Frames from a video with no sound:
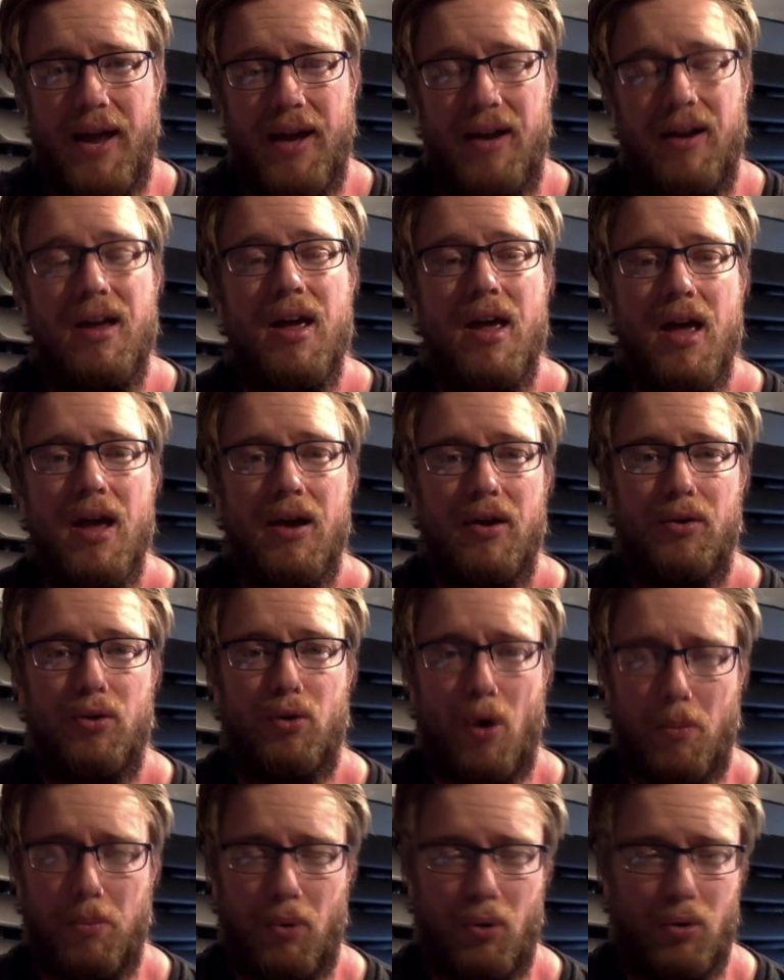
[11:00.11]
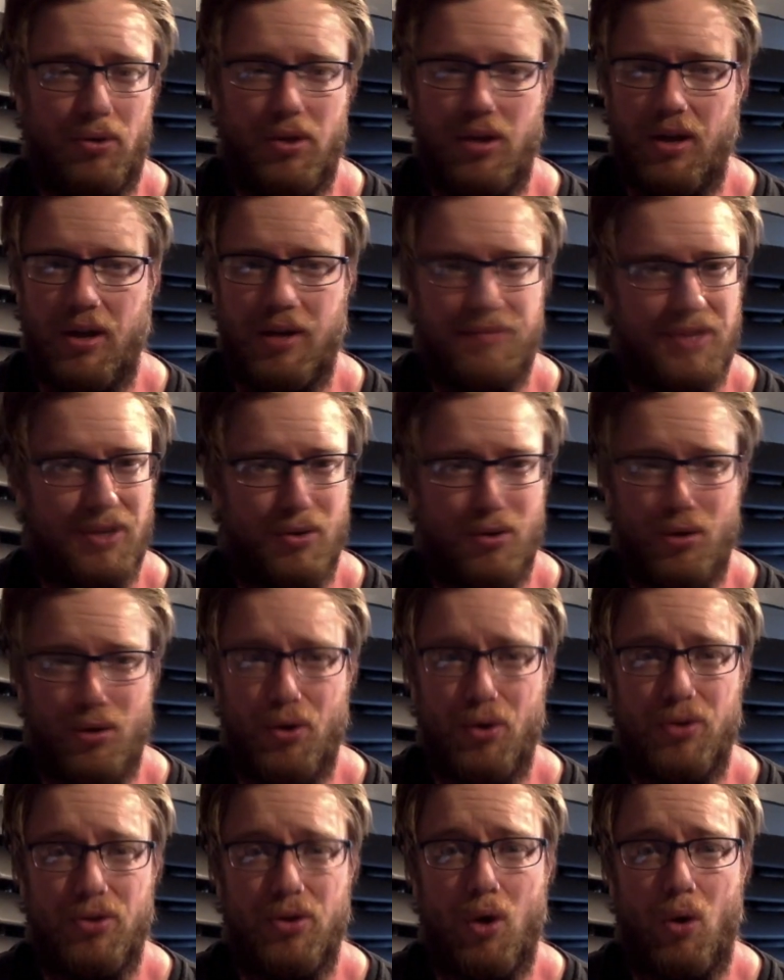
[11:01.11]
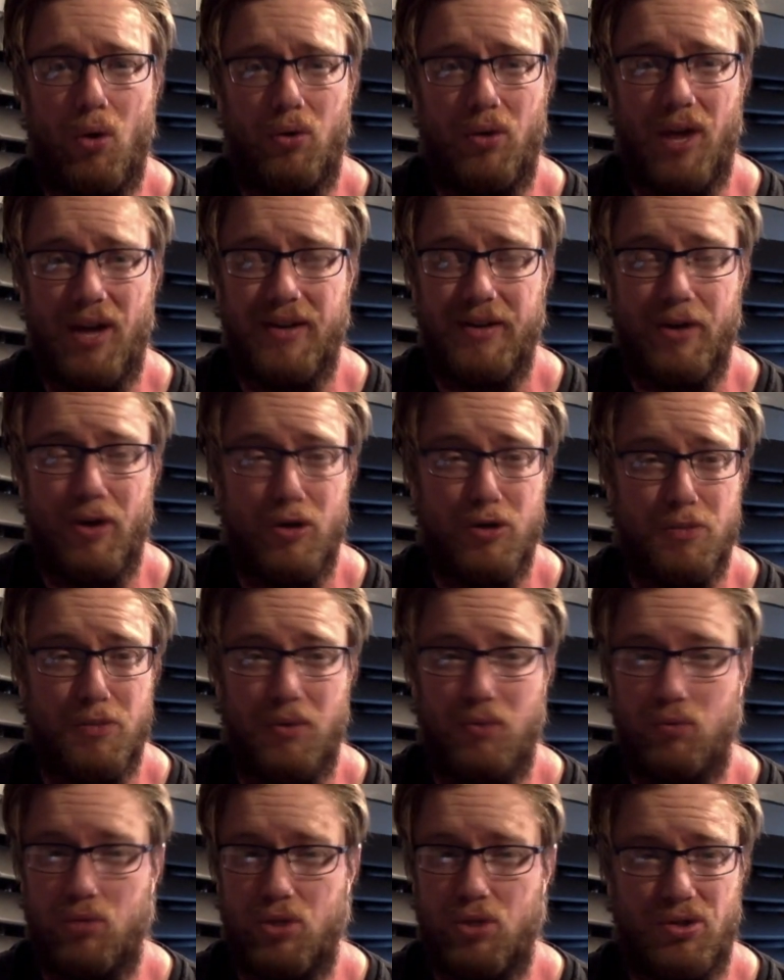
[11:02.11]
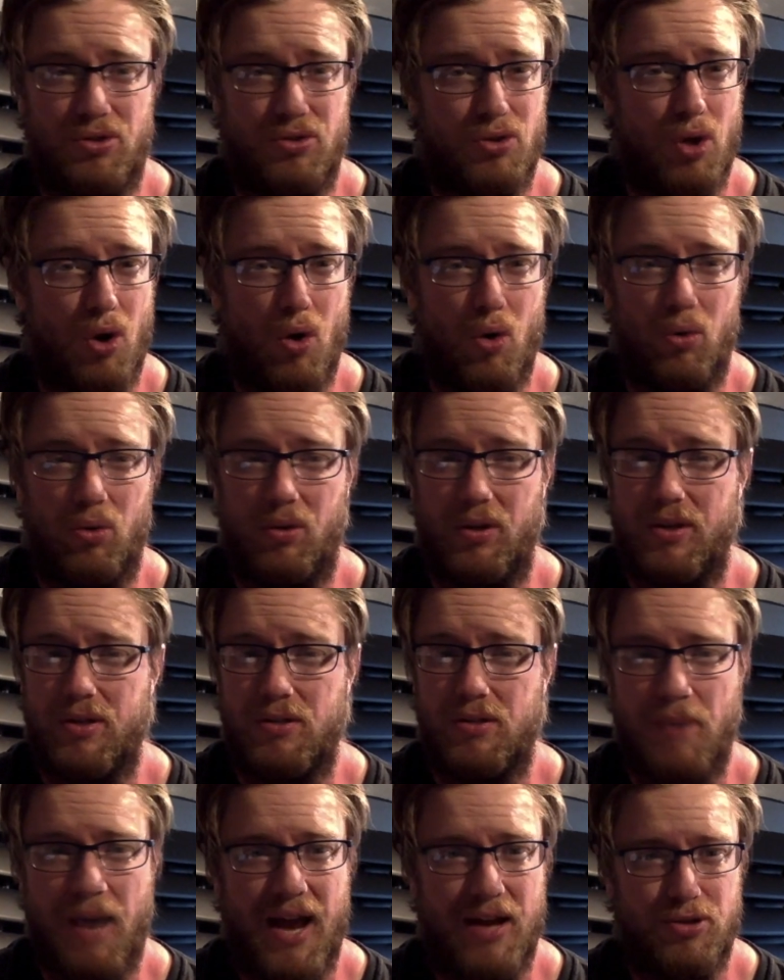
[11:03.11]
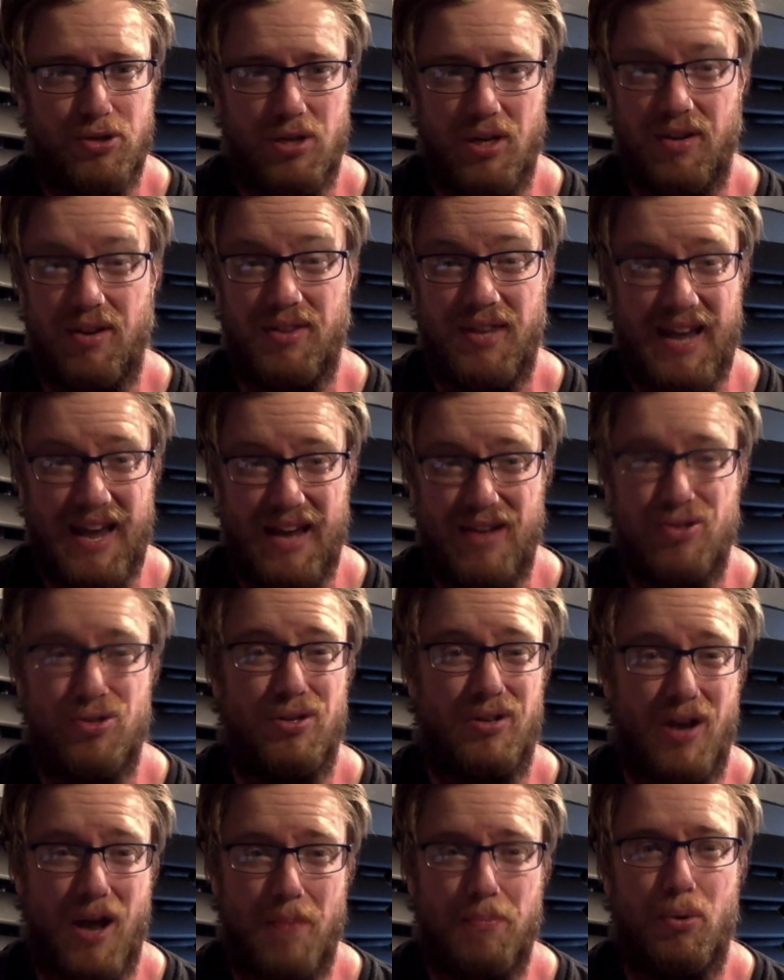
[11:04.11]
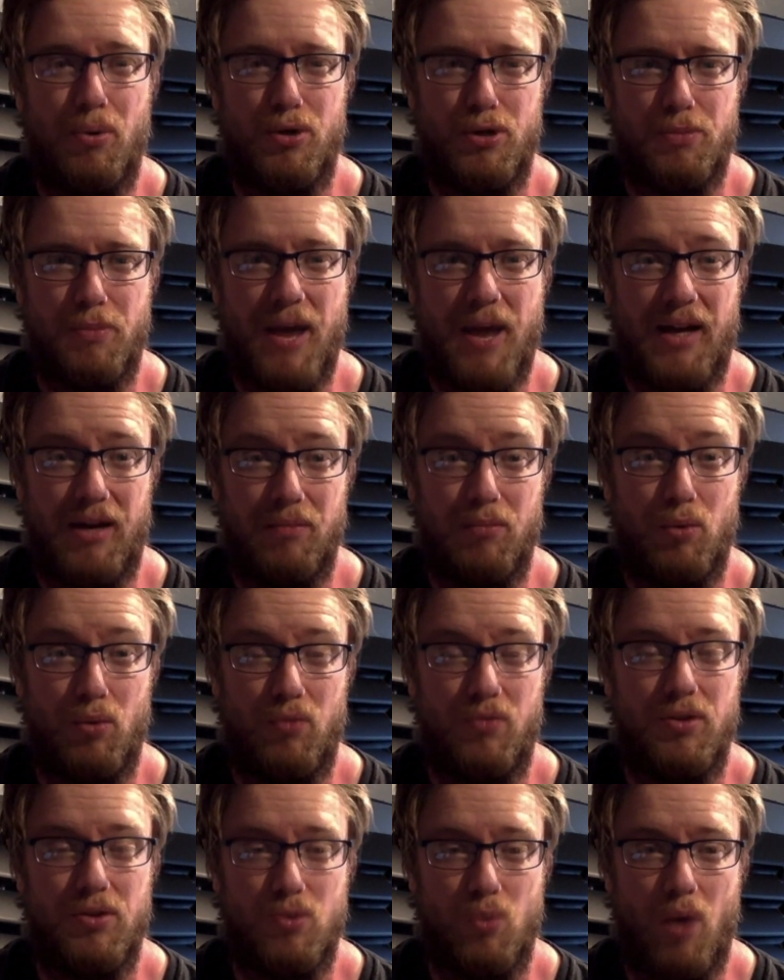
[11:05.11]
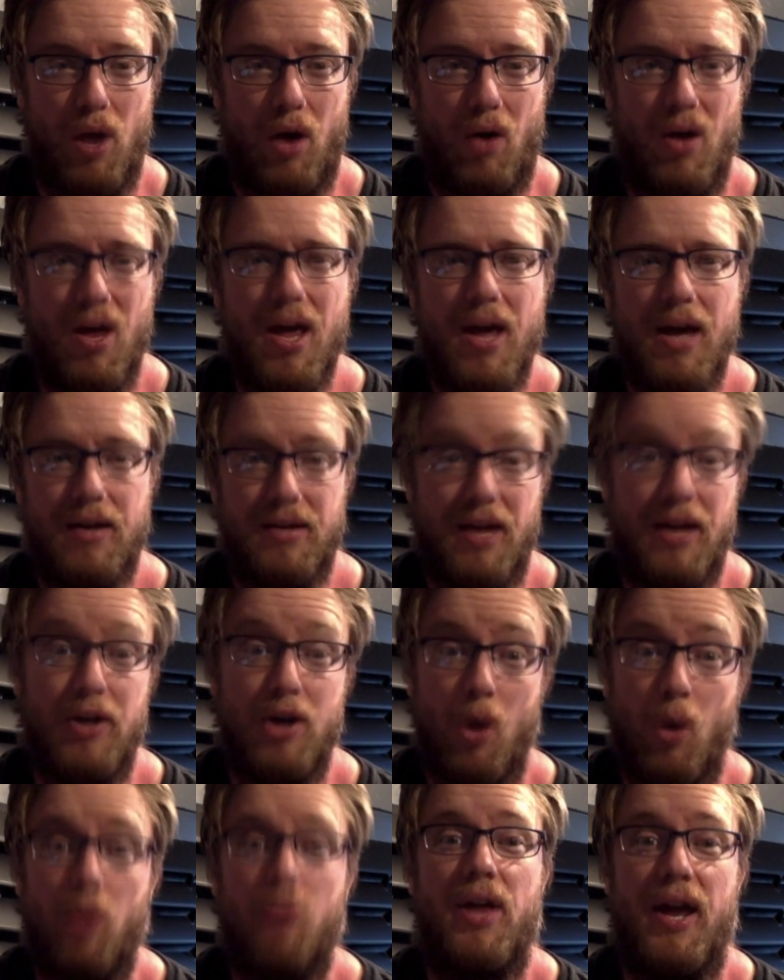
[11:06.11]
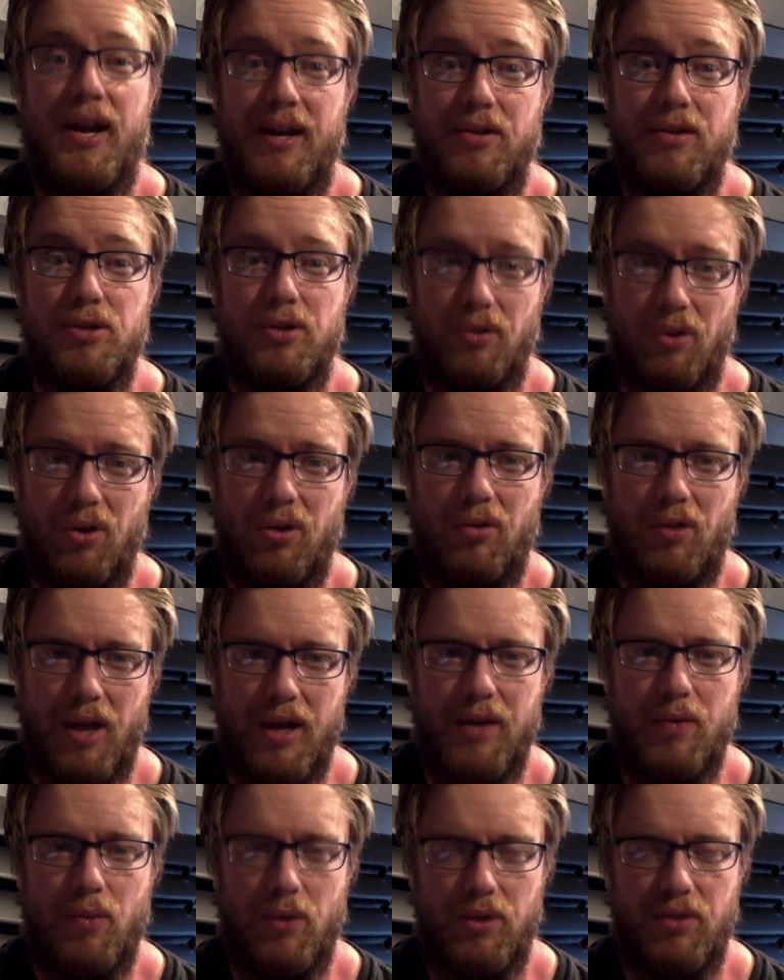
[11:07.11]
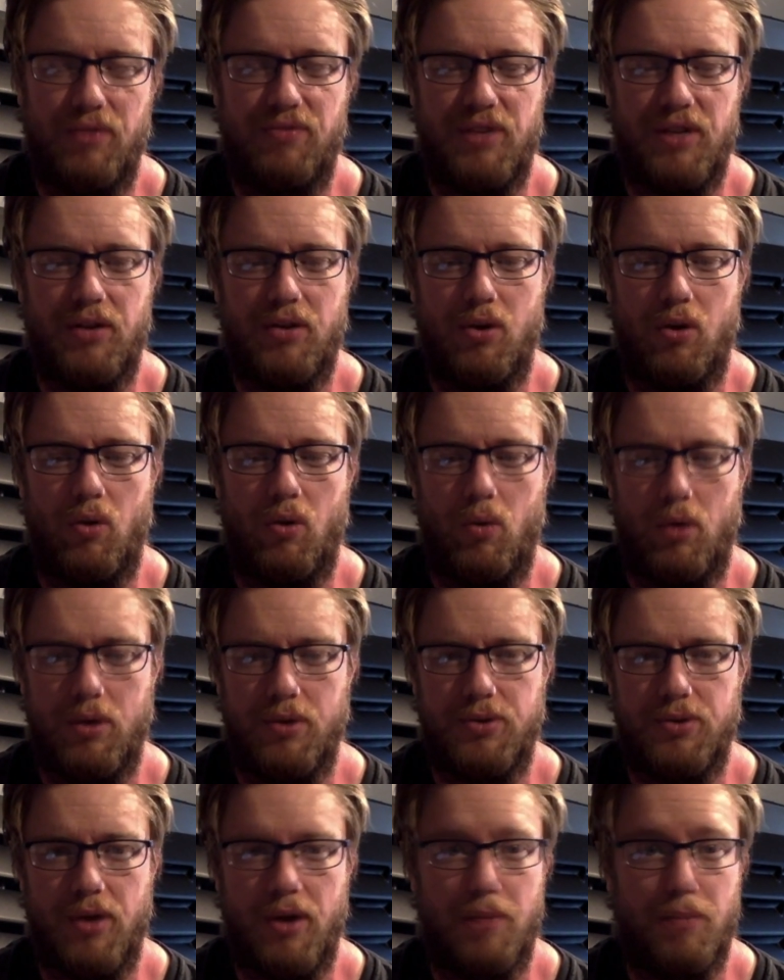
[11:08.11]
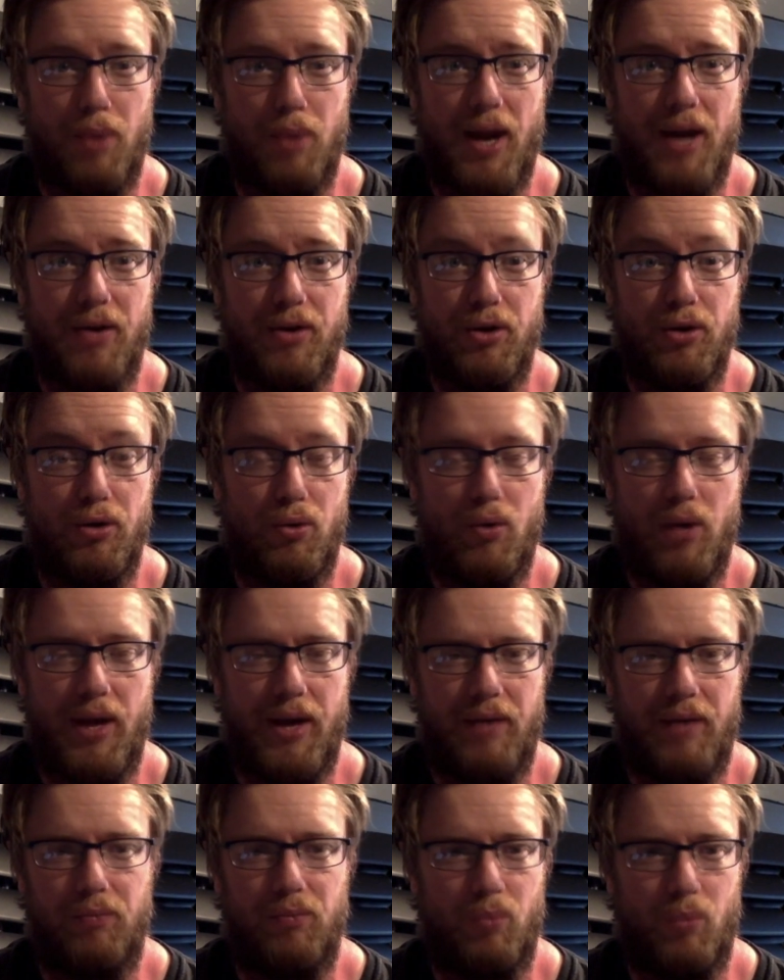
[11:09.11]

end, crumpled the hood, the whole 9 yards, but just totally smashed in, and the engine got pushed back and moved as well. Because I know what that engine looked like when the vehicle was brand new, and